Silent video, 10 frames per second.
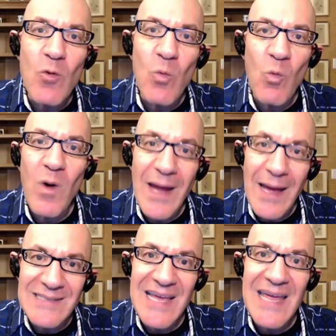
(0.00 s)
what I
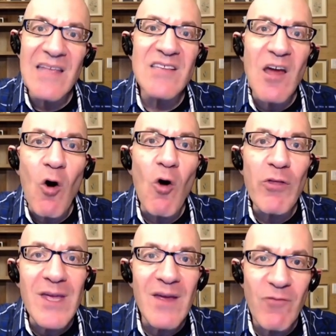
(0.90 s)
say is that all the
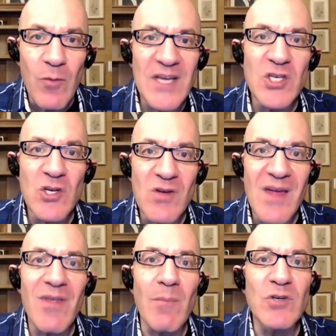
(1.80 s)
information you give
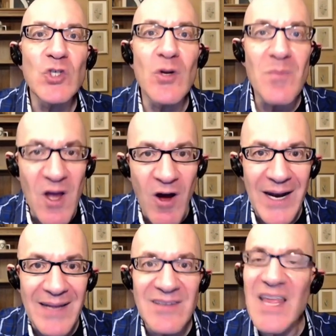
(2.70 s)
them should be
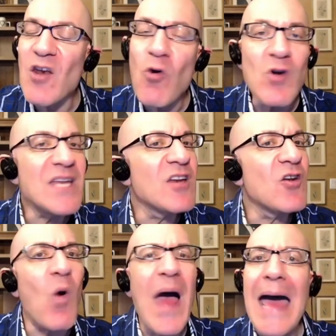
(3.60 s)
honest. They don't need to
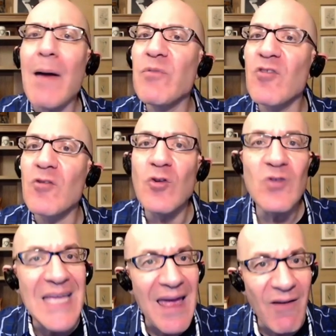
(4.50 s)
know
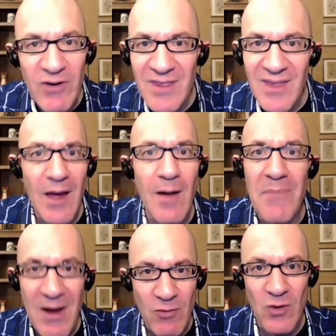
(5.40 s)
absolutely everything
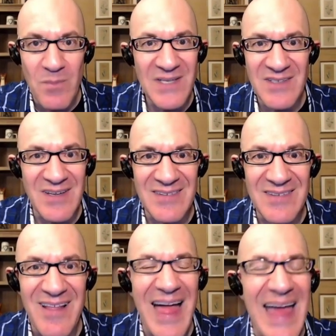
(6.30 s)
about your business.
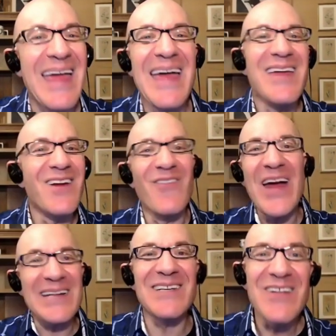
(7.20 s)
Like your
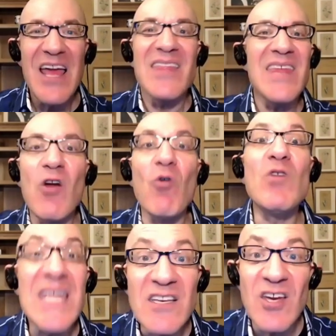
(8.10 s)
investor, they don't
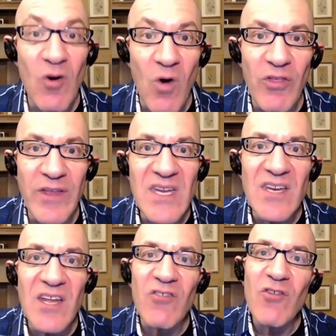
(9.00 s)
need to know all the
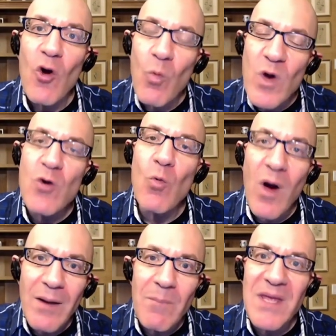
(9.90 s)
details. What you
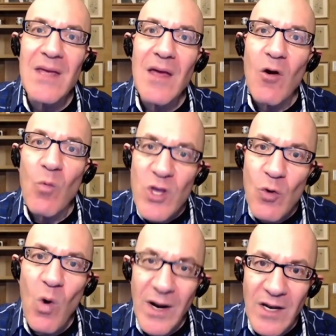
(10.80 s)
want
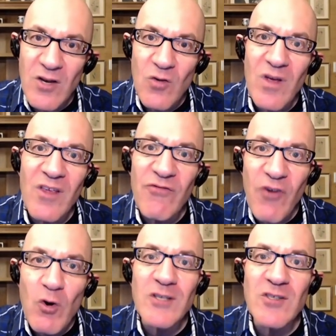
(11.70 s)
to do is
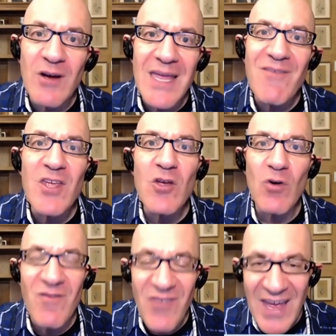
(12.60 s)
focus on giving your
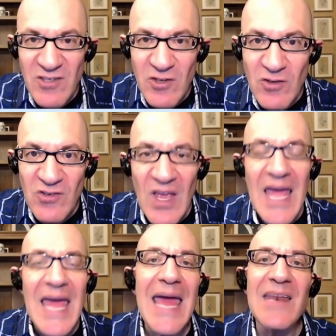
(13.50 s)
investors
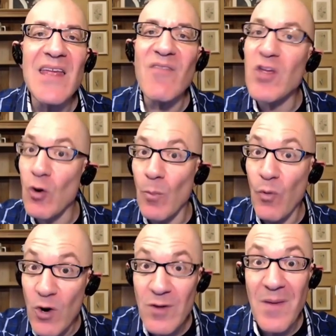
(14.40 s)
and giving your
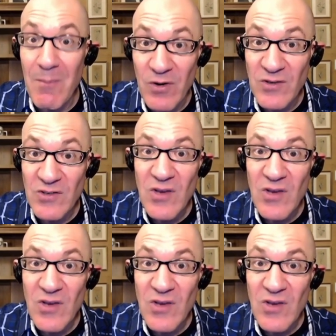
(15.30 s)
board members